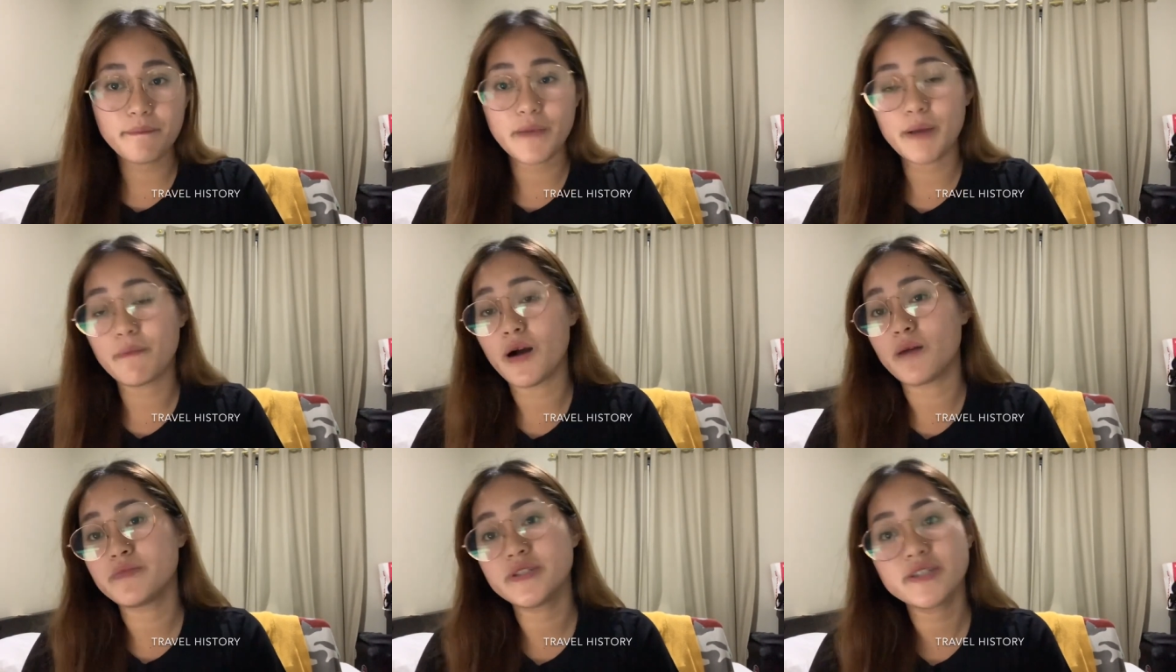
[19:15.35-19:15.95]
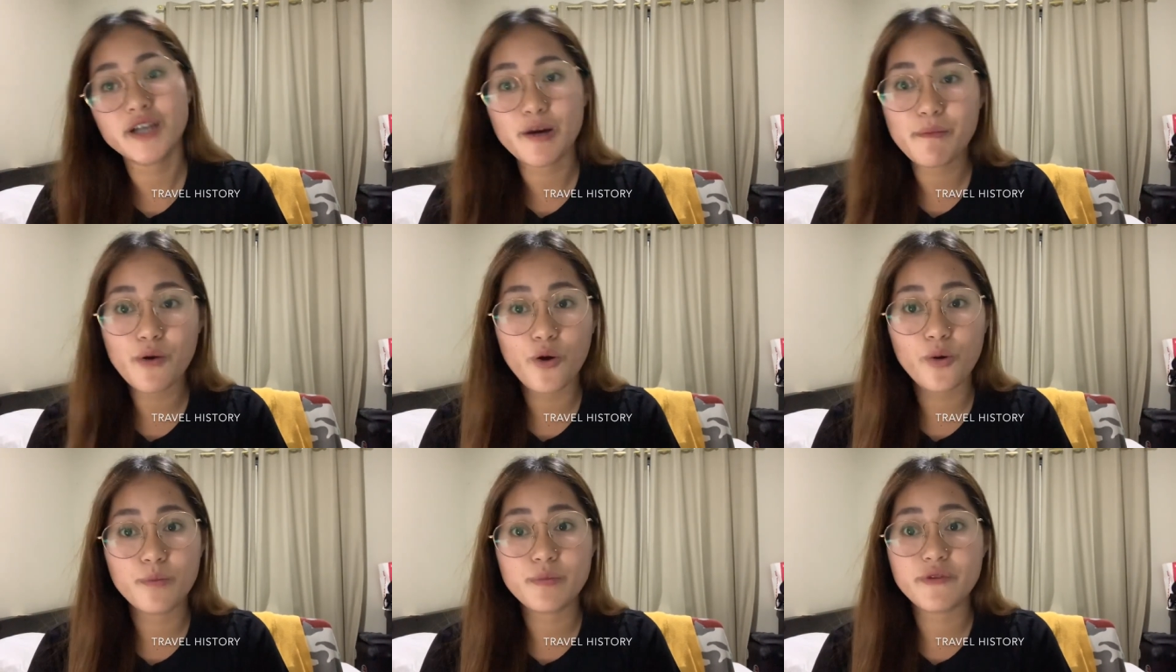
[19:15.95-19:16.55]
My mom did come
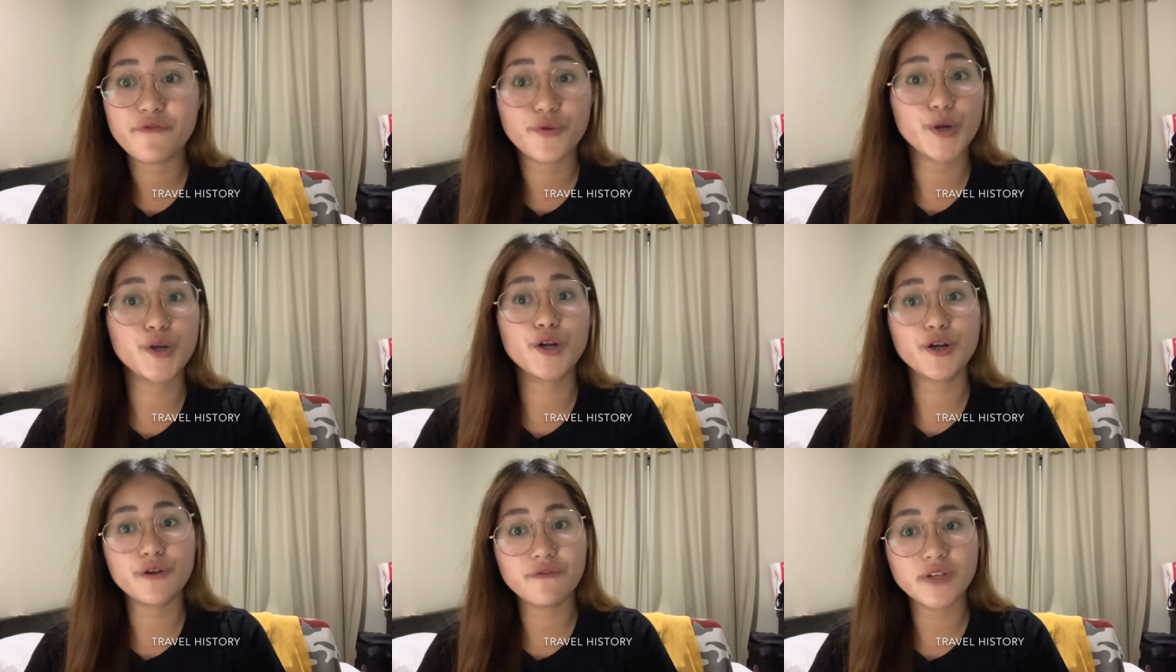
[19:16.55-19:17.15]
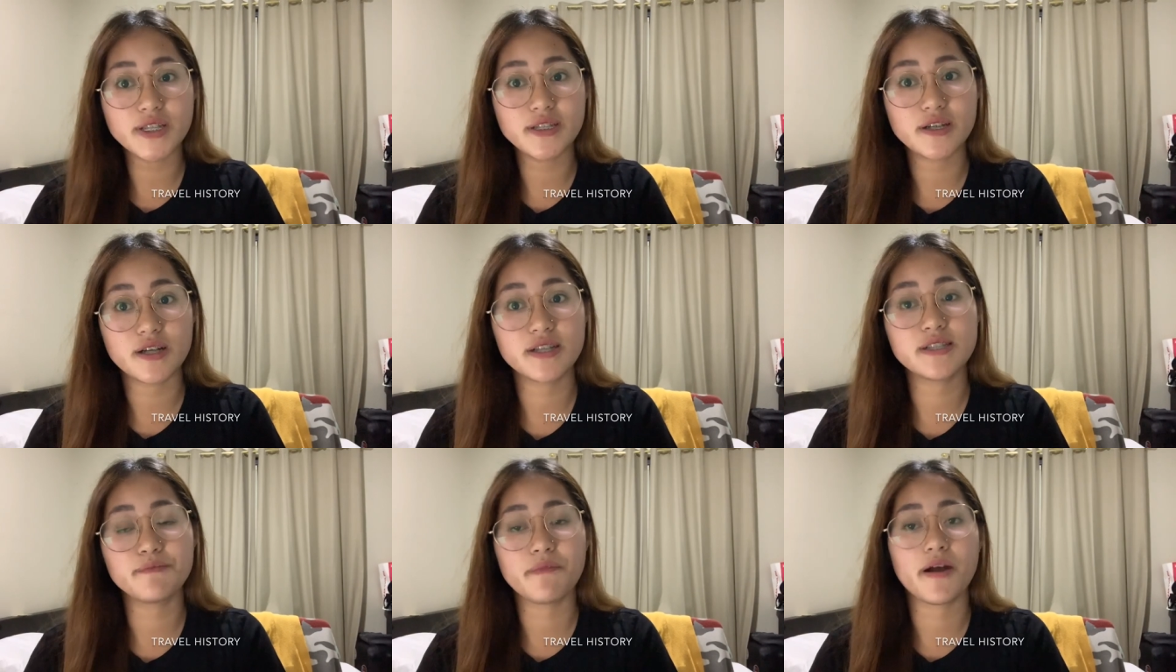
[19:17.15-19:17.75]
home before her visa
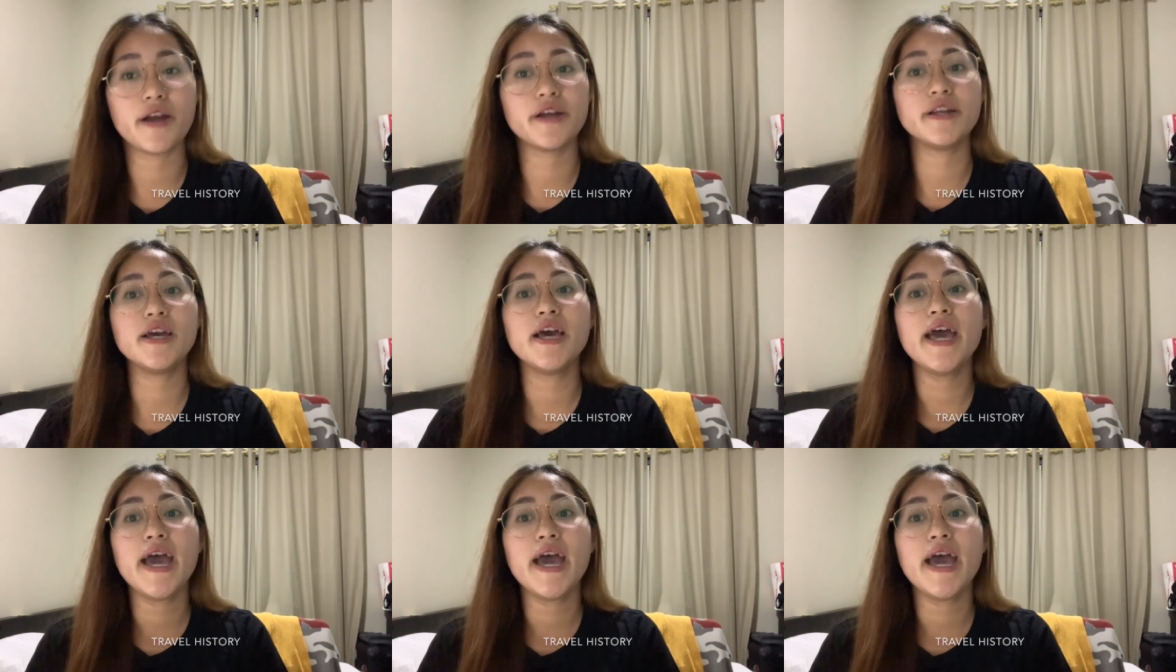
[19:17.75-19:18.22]
expired,